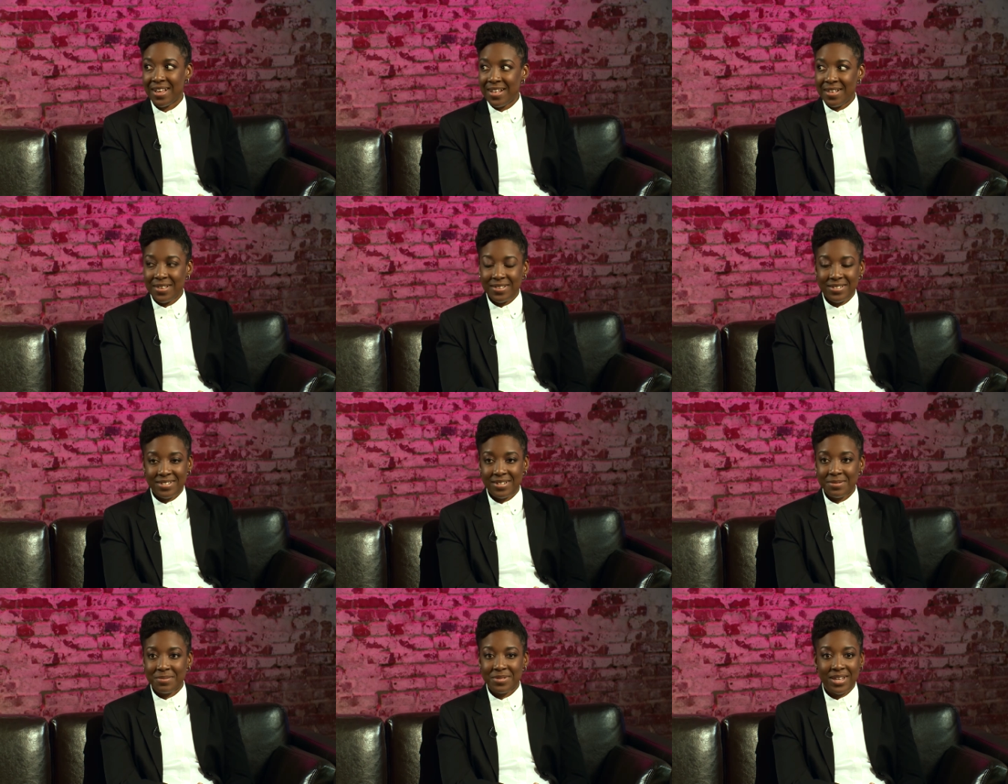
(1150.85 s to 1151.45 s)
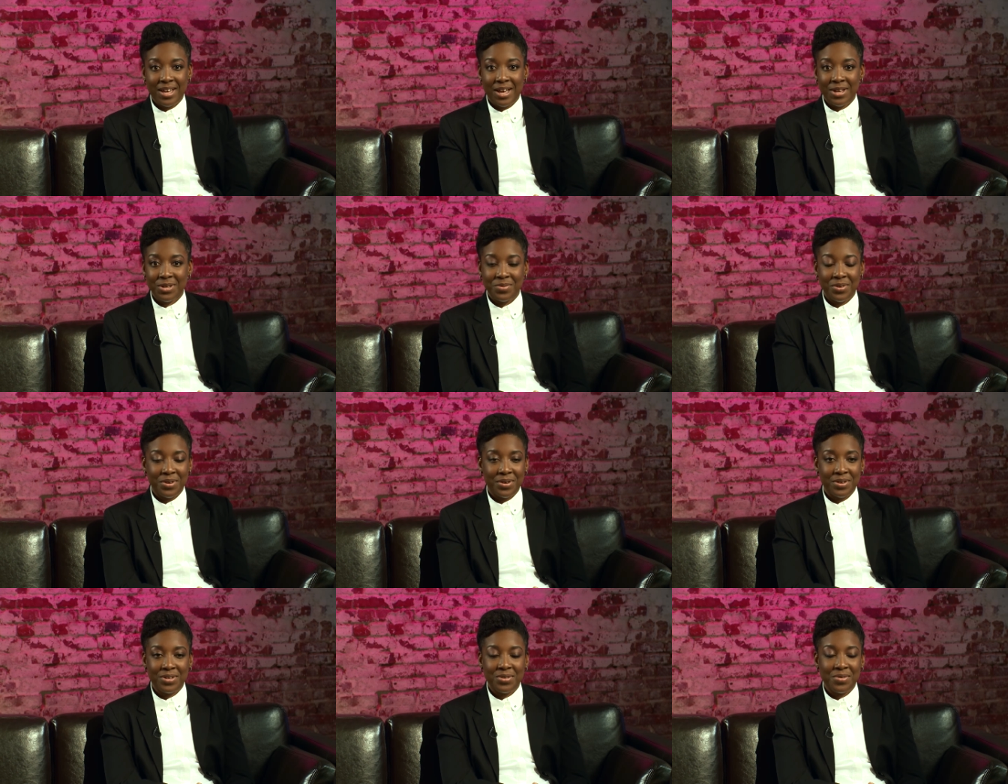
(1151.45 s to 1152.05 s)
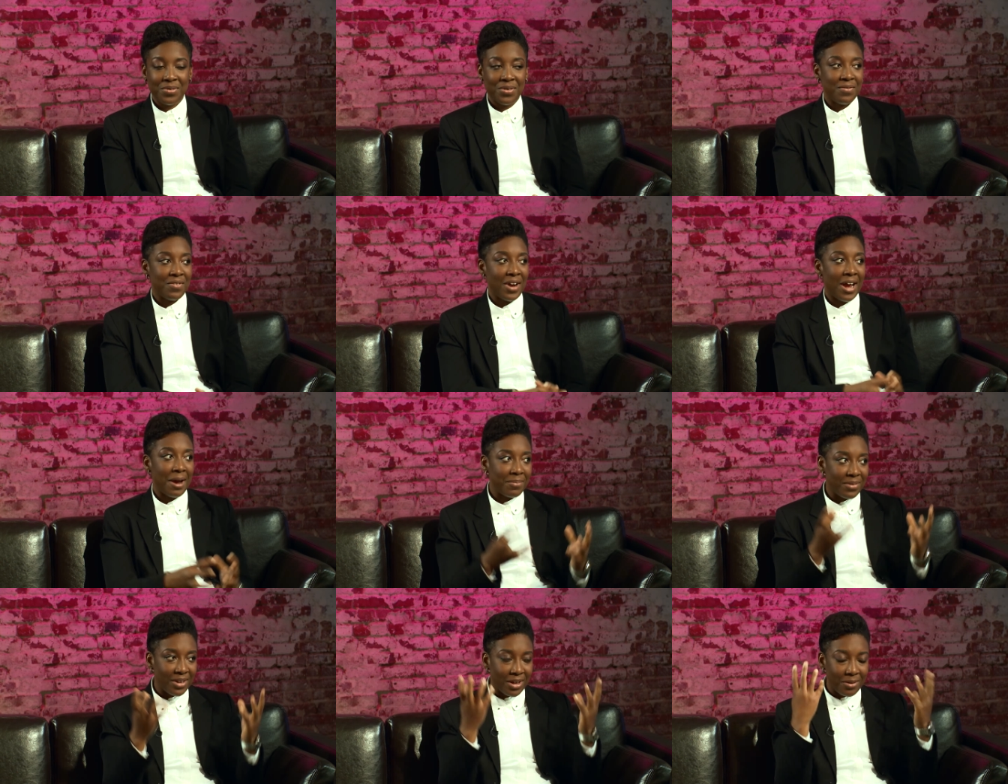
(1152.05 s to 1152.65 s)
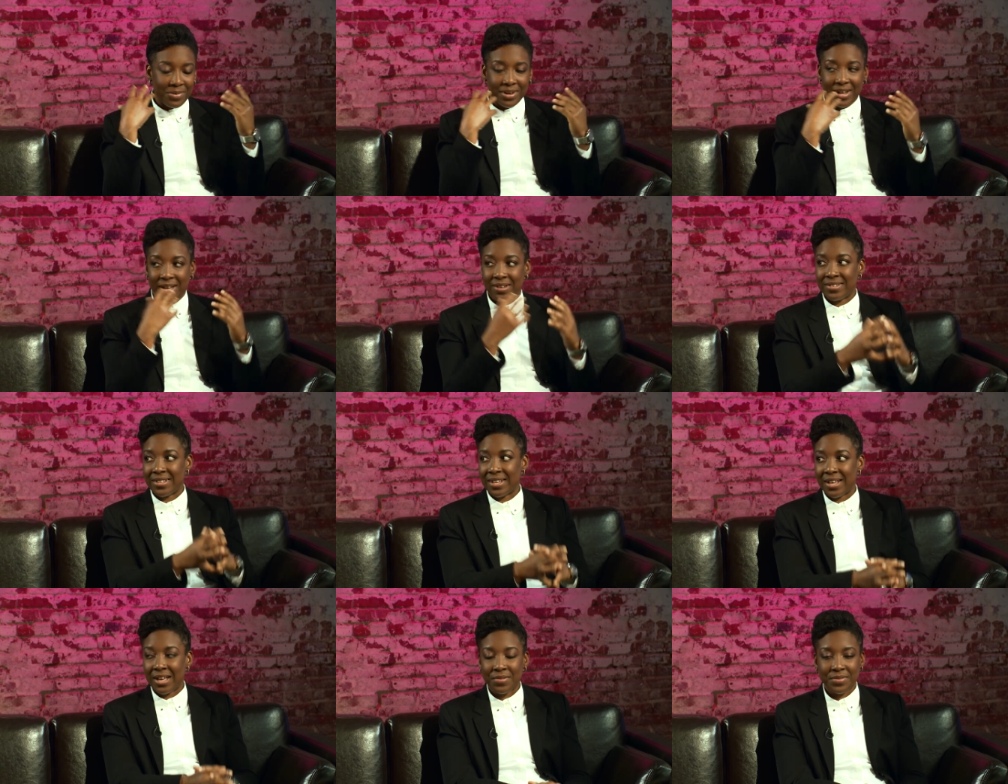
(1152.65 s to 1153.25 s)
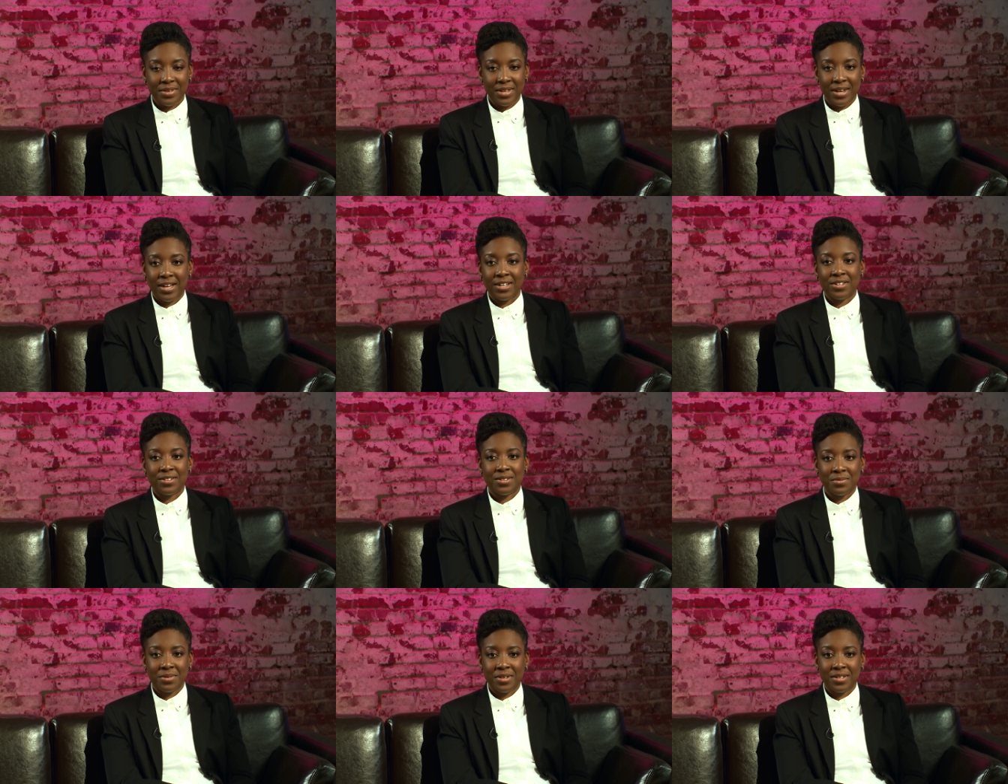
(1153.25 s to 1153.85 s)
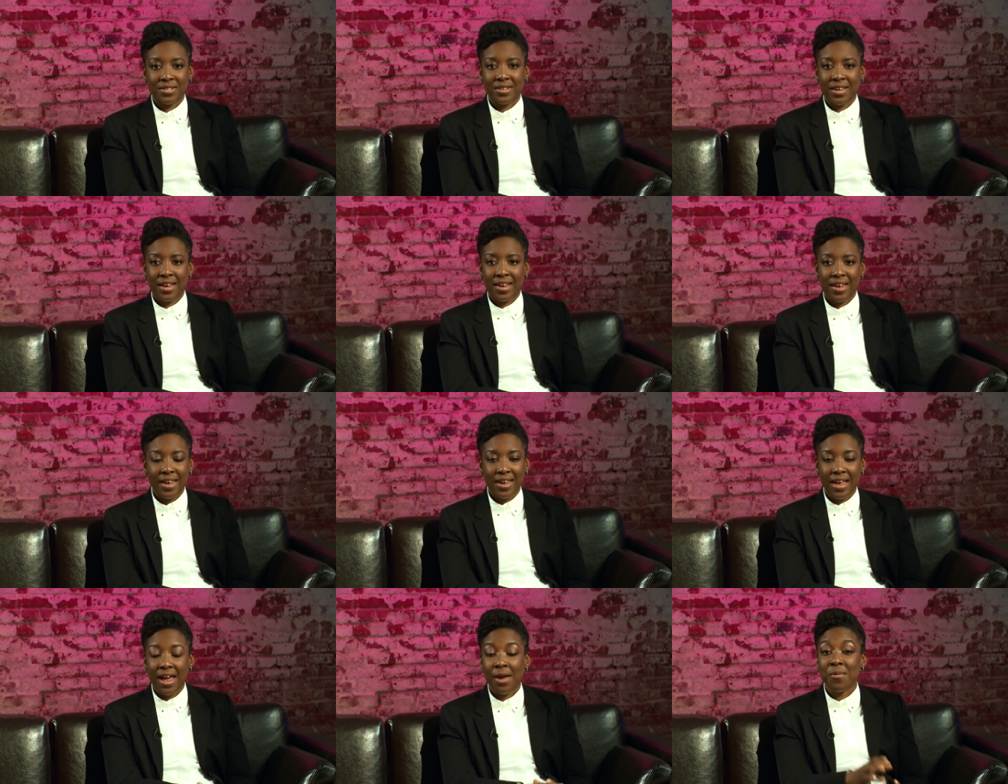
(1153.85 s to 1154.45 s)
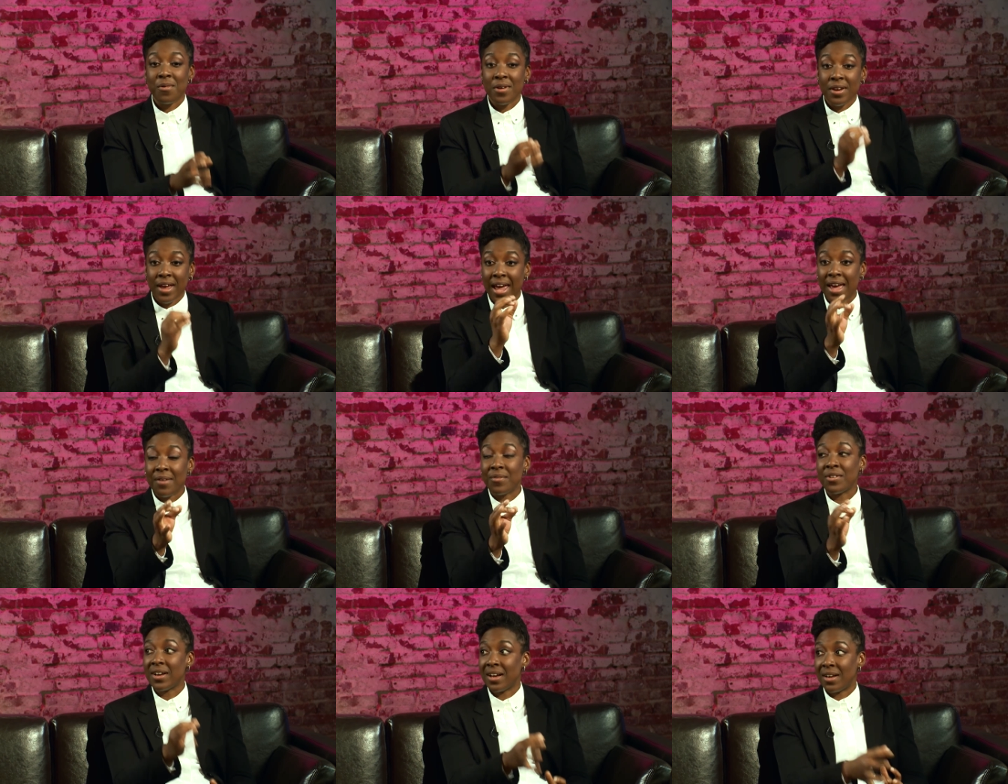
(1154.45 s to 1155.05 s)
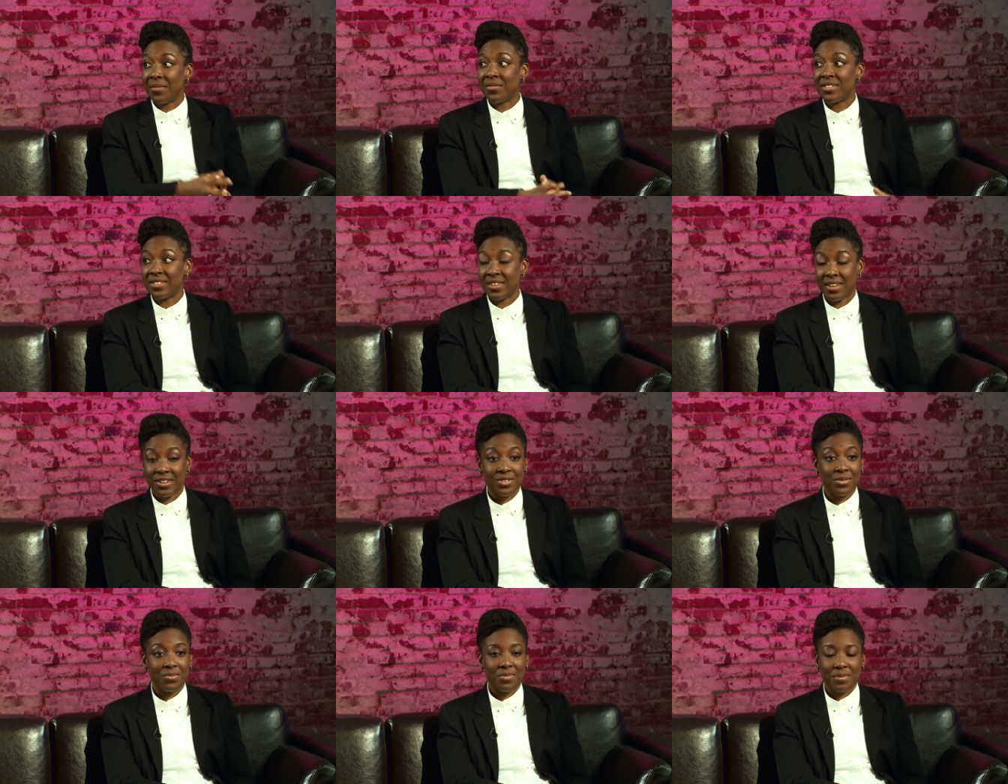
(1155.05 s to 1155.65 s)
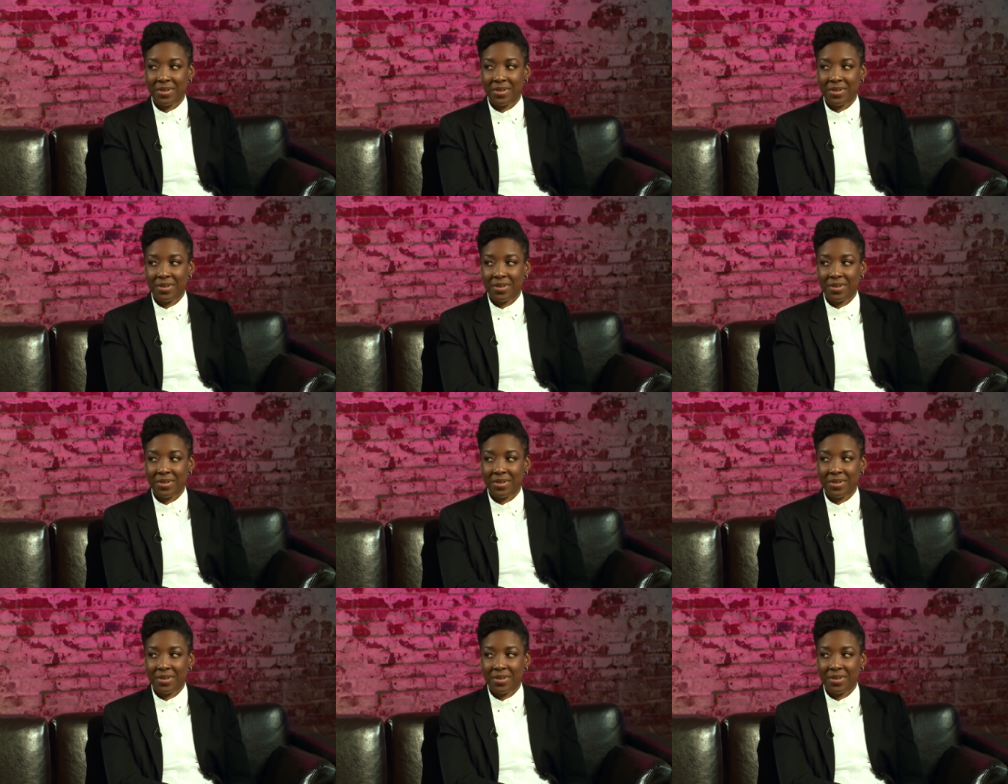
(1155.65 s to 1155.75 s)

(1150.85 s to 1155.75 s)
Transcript: Sometimes we are too wrapped up in ourselves, and I just want to say, hey, I want to have a conversation with